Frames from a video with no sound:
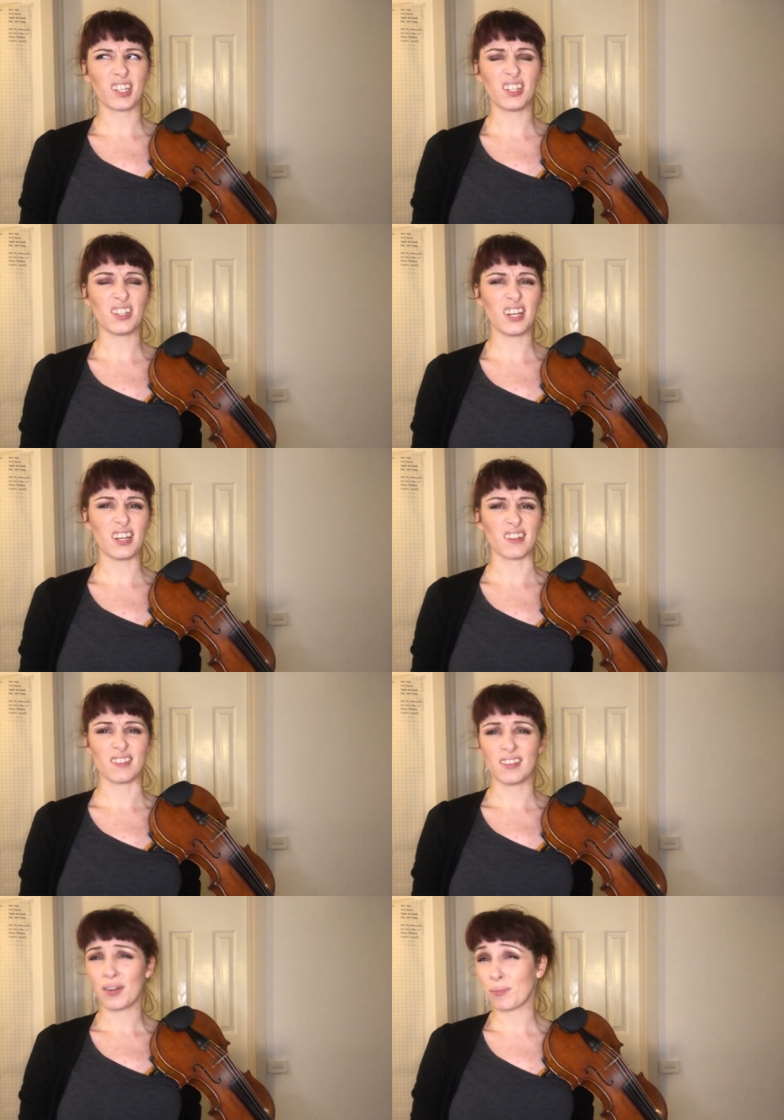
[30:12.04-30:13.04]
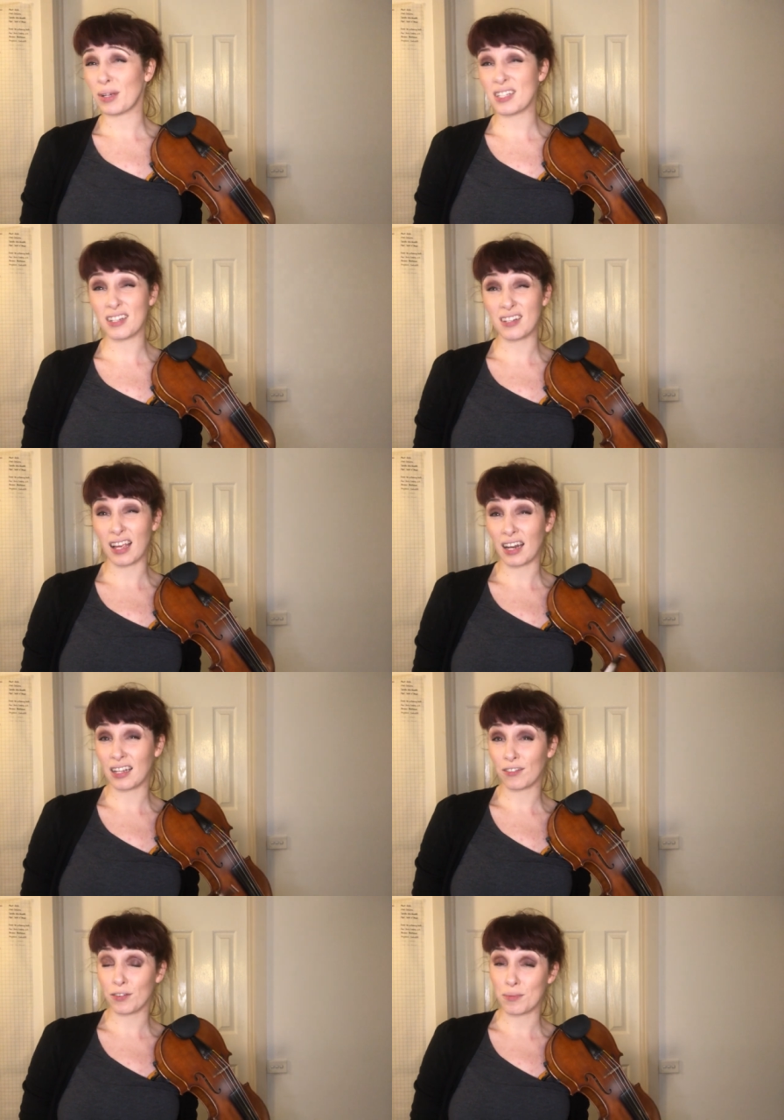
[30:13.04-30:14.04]
Oh yeah, we did
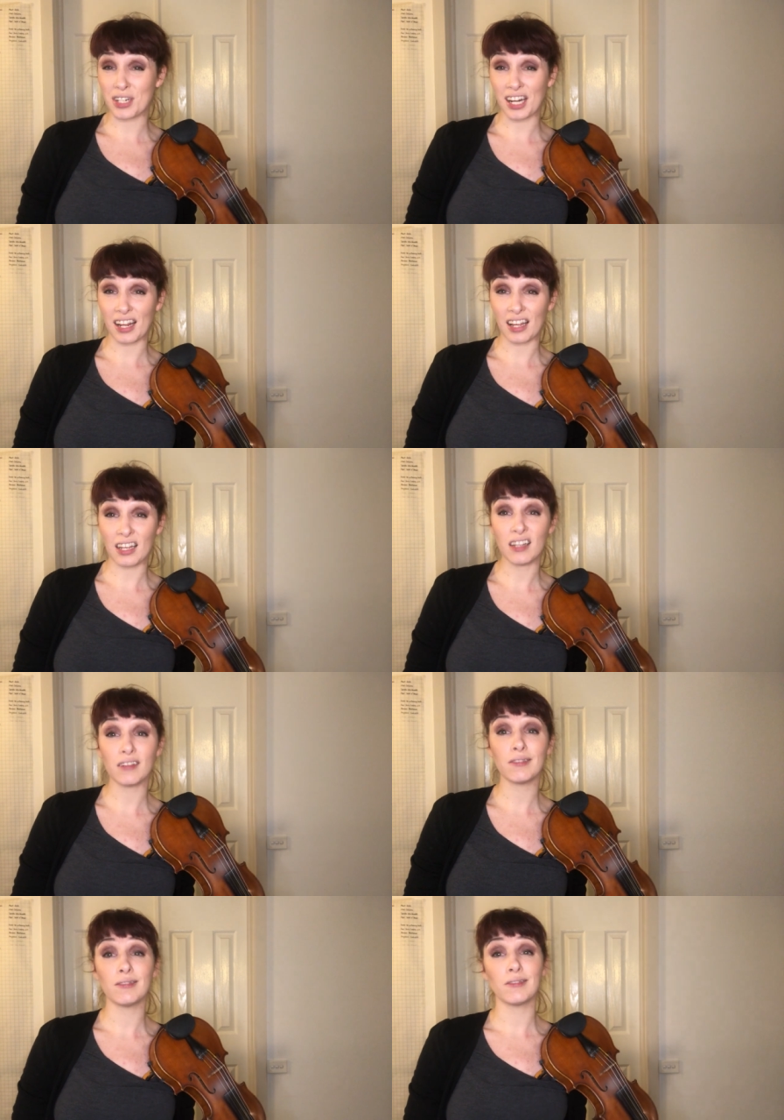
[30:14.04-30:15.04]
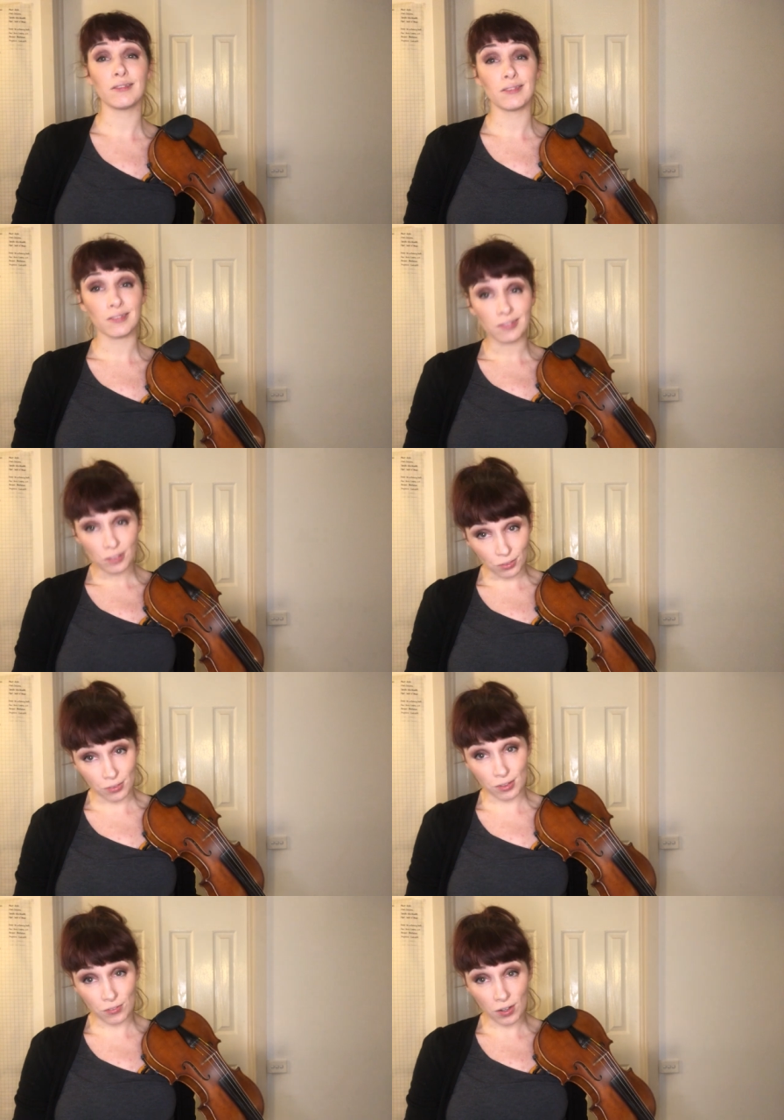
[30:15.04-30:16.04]
getting from G to E in
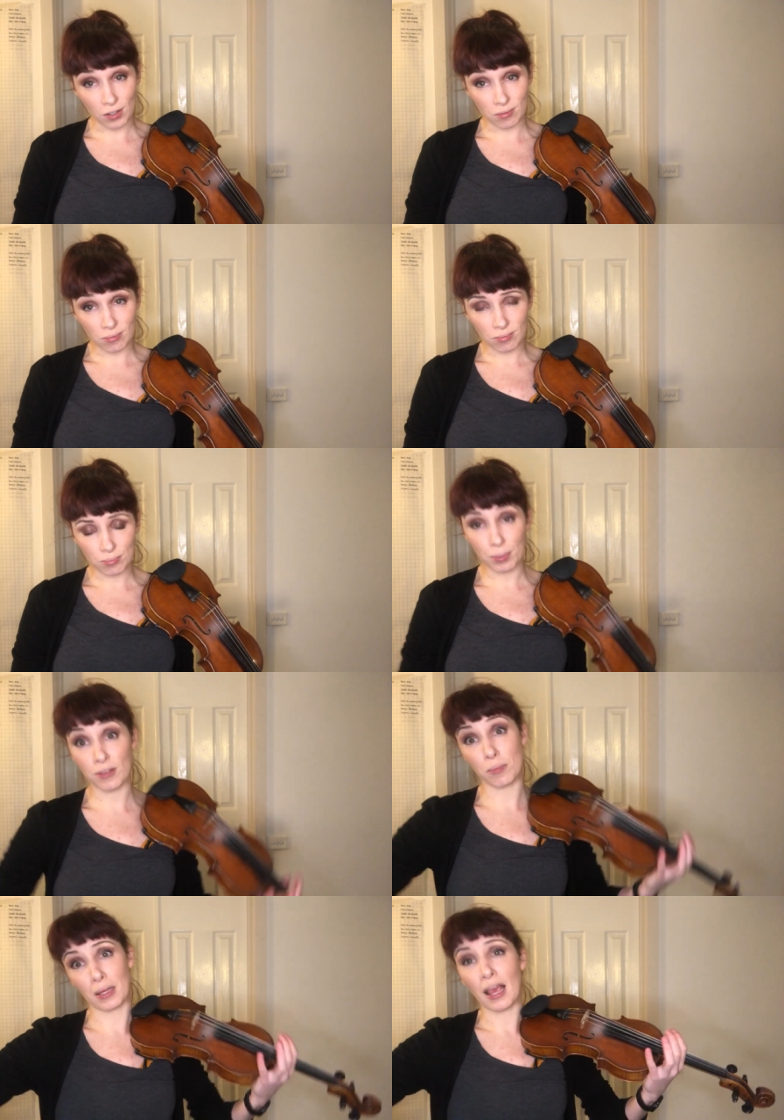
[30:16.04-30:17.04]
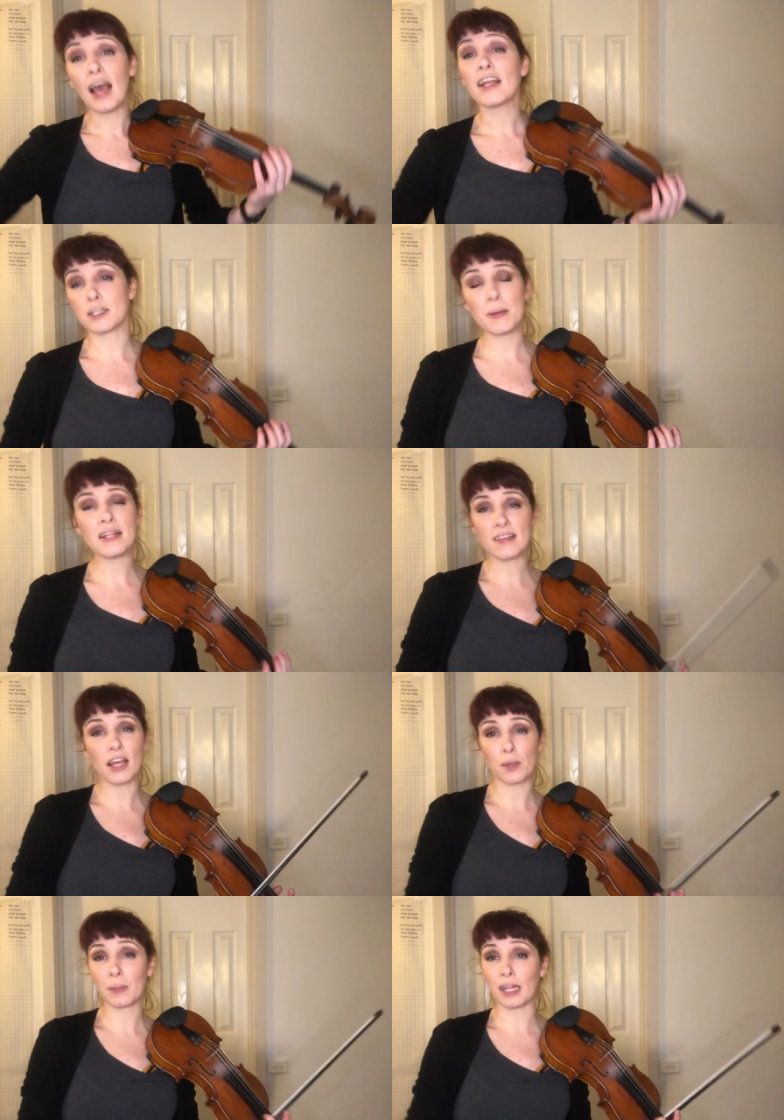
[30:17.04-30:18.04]
Gothic Gavotte. Possibly. Depends how
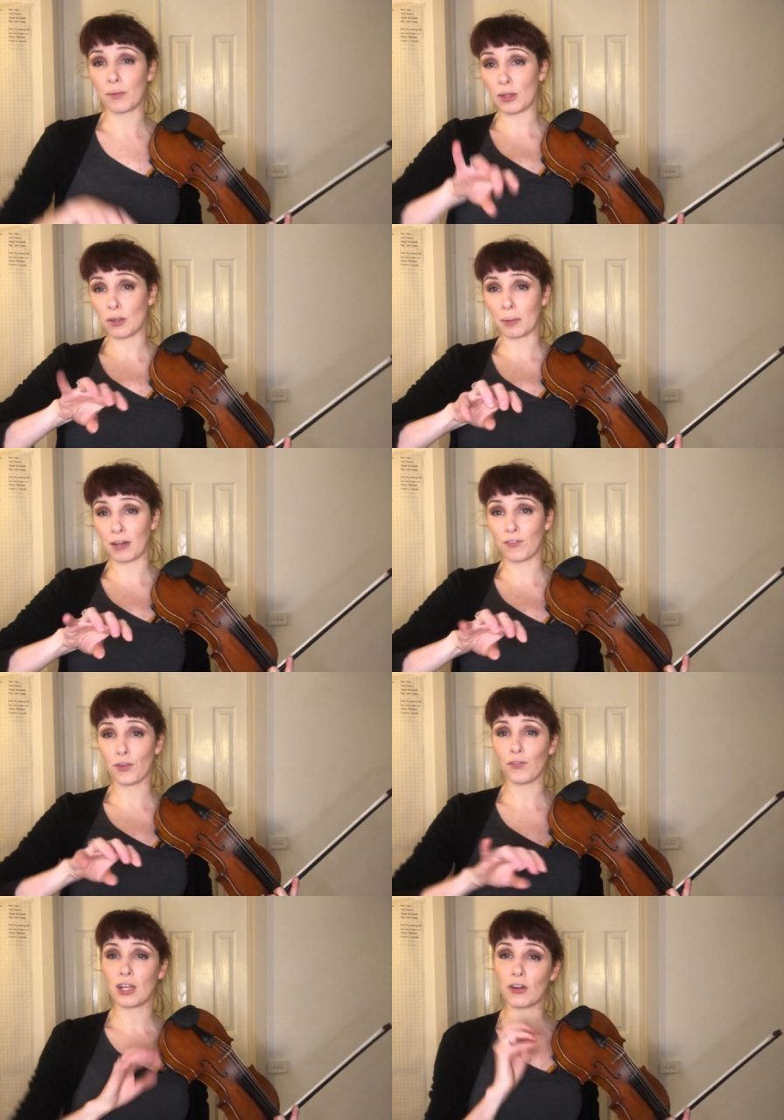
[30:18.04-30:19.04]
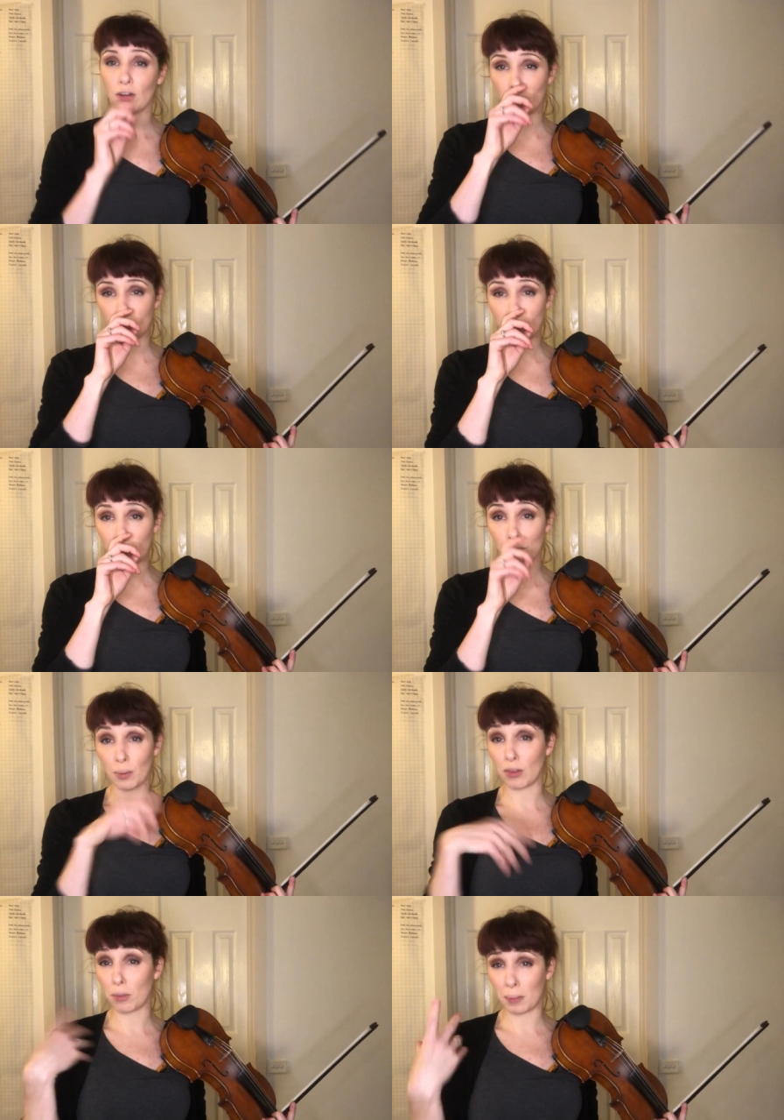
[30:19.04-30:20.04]
you played it, whether you played a fourth finger in Gothic or
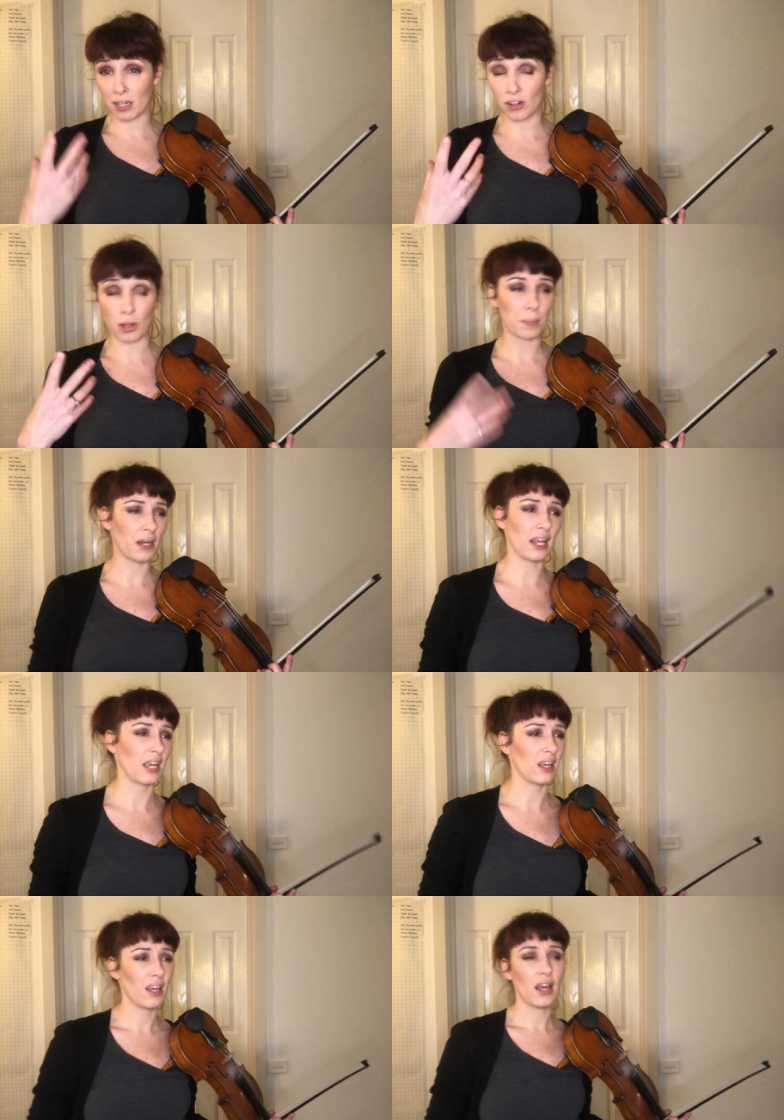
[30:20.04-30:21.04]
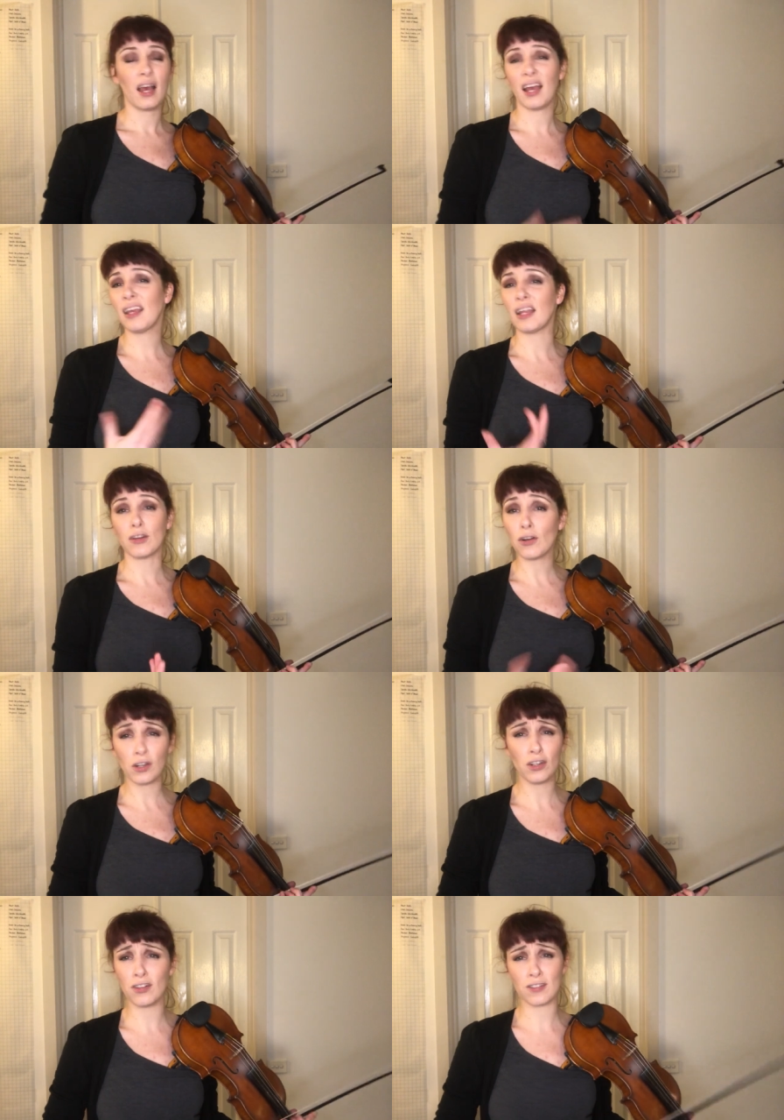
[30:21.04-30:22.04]
whether you played an open E. Again, not
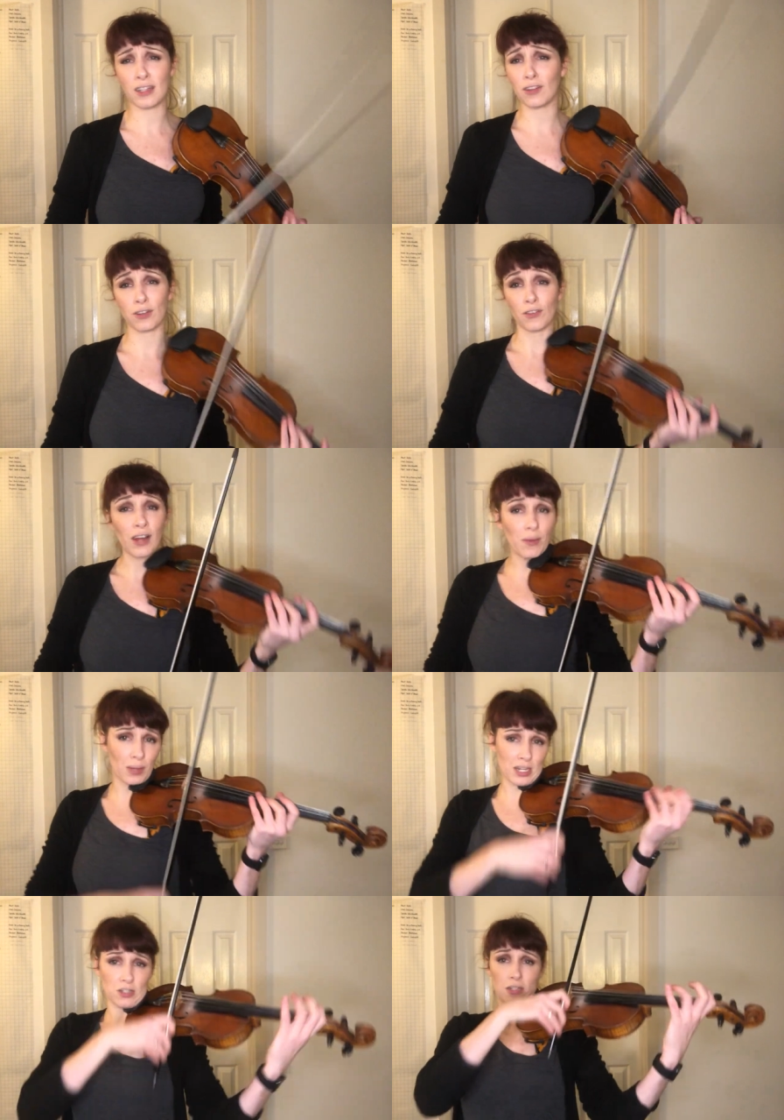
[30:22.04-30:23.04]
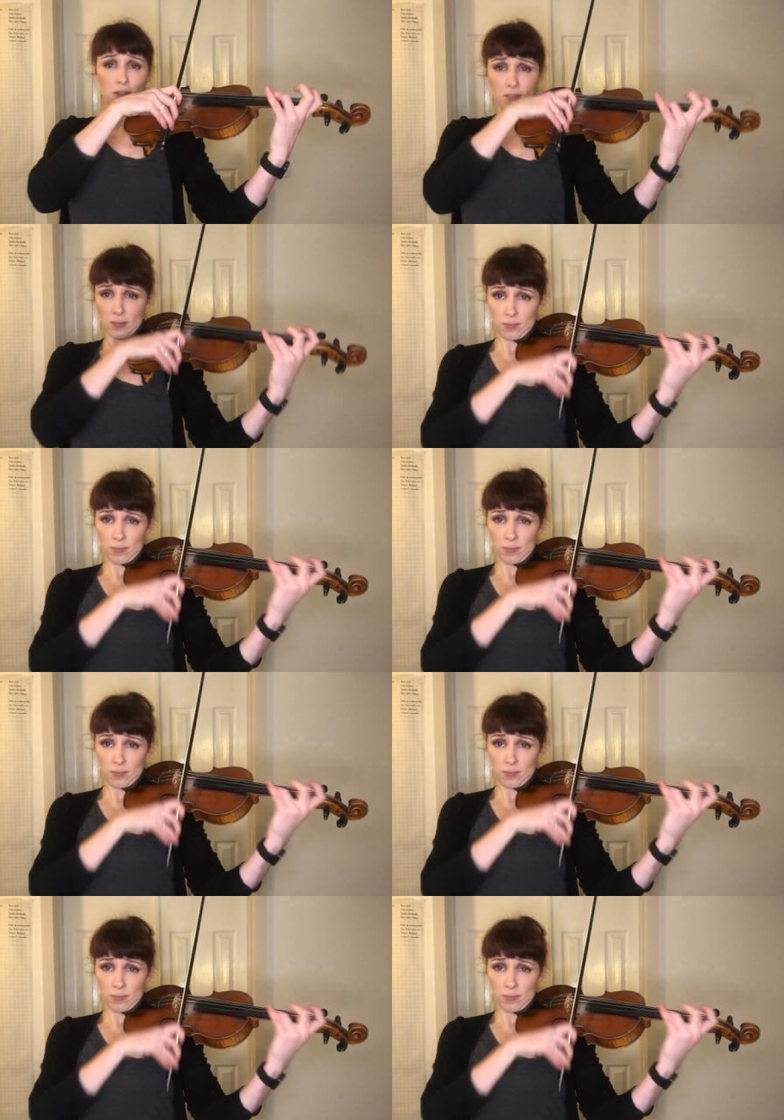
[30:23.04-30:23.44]
a new skill though, right? We can do this.